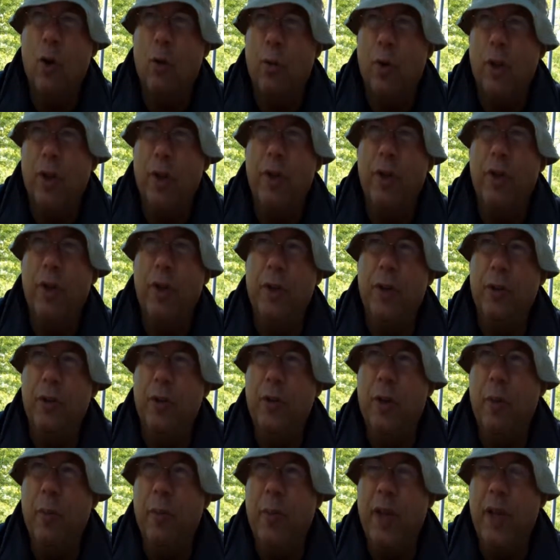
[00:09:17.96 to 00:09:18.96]
or whether you're
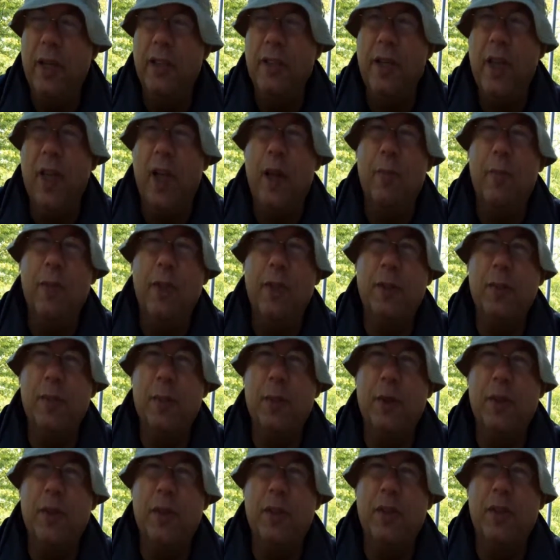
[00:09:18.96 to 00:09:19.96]
doing a base camp
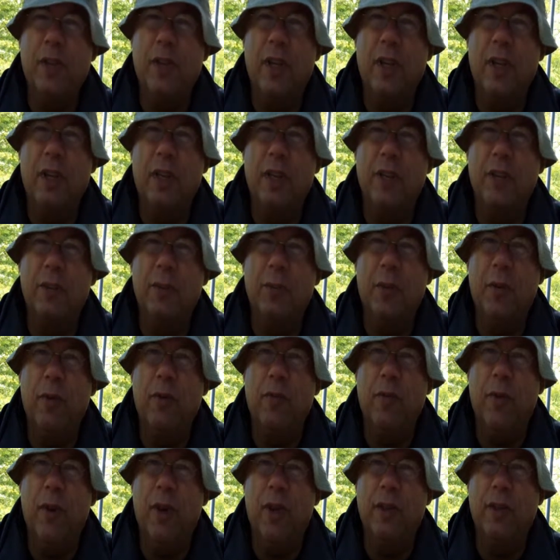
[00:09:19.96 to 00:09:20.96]
experience like this with
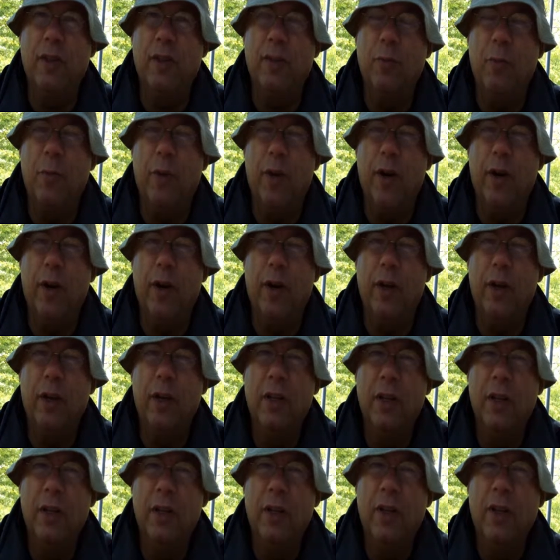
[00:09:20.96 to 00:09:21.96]
friends where
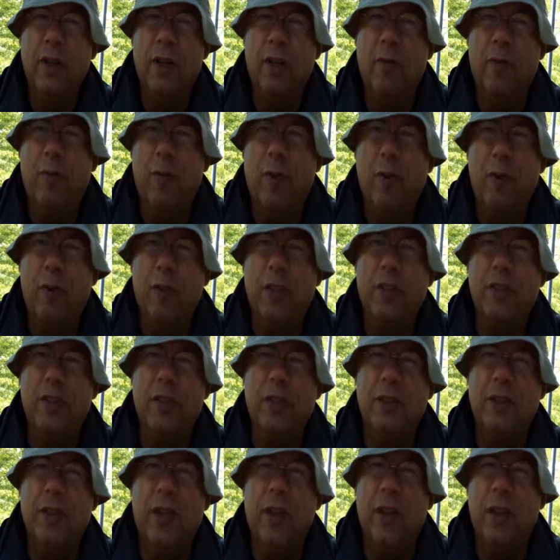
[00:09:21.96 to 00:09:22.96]
the focus
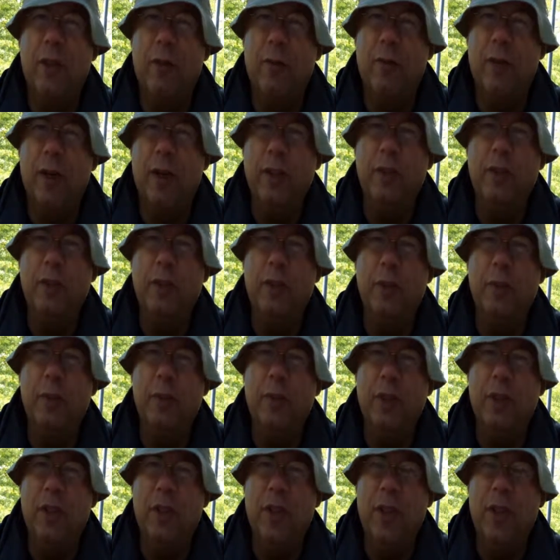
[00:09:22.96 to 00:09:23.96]
is on the
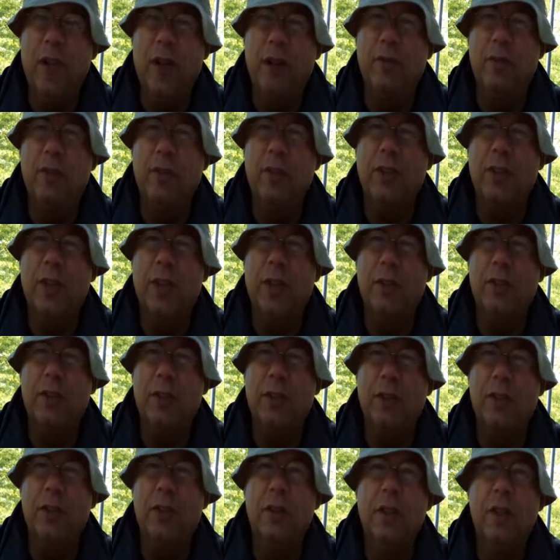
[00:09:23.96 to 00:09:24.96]
friendships and the
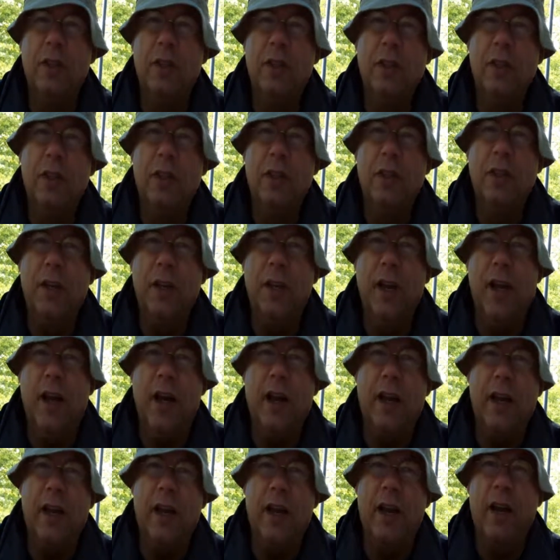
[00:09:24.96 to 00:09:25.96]
conversation,
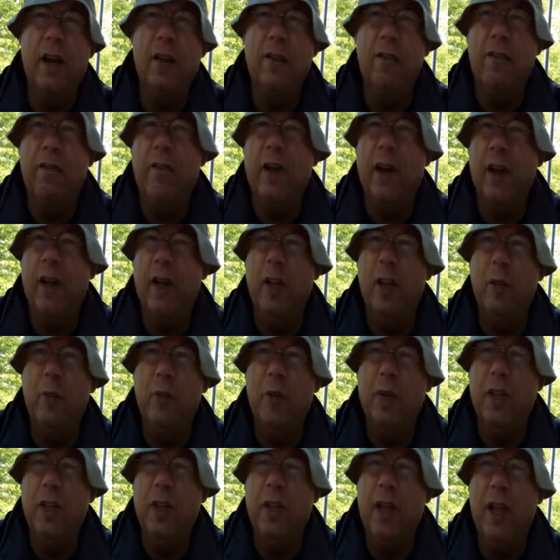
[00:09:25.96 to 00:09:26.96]
not on fighting
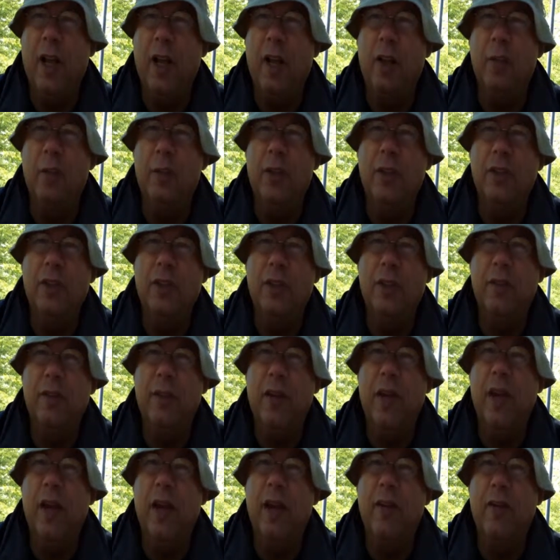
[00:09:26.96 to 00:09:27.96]
with the elements.
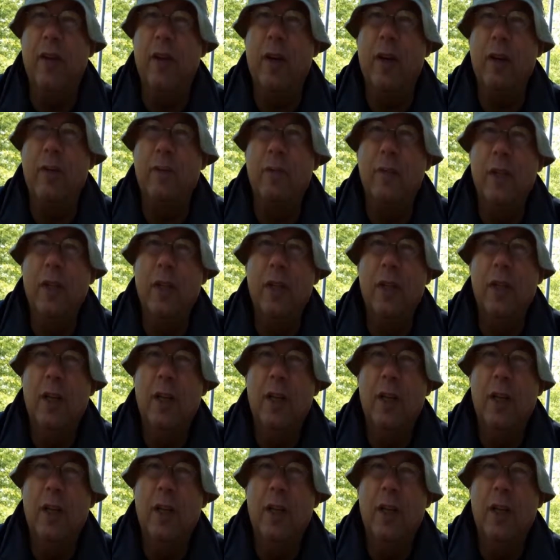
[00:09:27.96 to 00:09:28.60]
If you have a